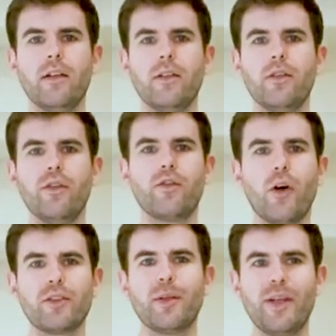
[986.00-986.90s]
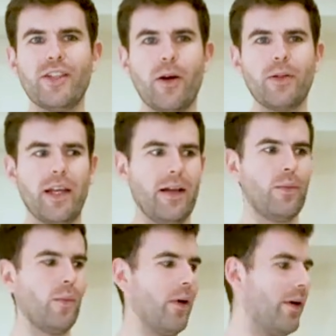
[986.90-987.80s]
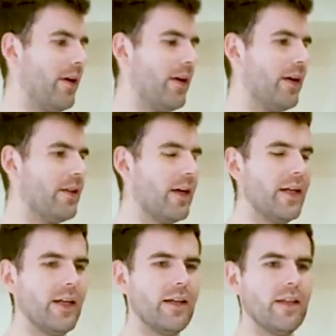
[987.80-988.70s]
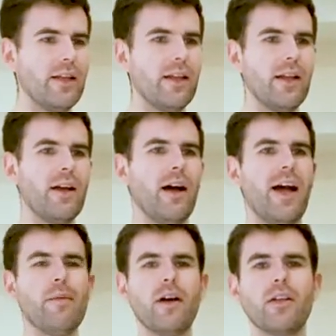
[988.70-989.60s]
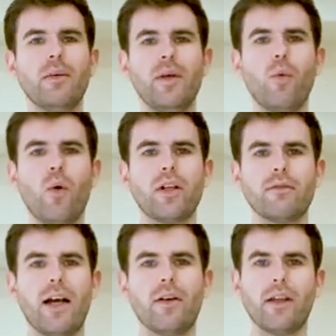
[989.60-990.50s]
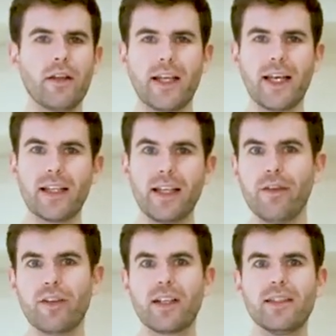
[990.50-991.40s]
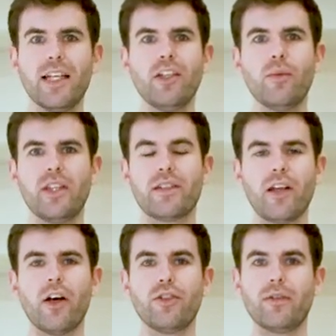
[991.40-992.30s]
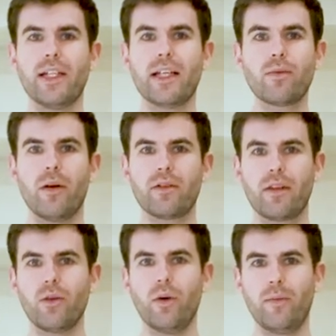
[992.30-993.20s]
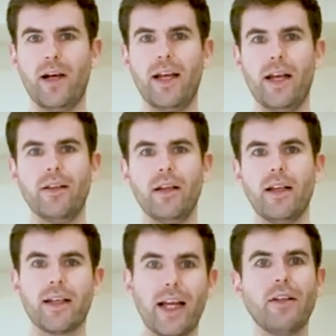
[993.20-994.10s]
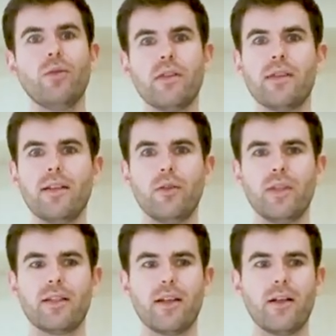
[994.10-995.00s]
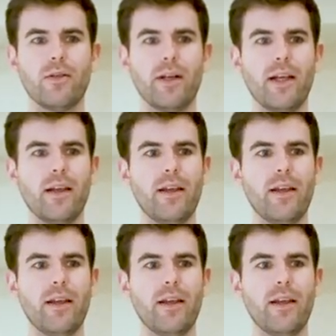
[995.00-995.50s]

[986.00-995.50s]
You've got to be joking. What, like, Am I going to be walking around? Are they, can they even continue with the surgery? That's what I thought in my head. Can you continue with the surgery?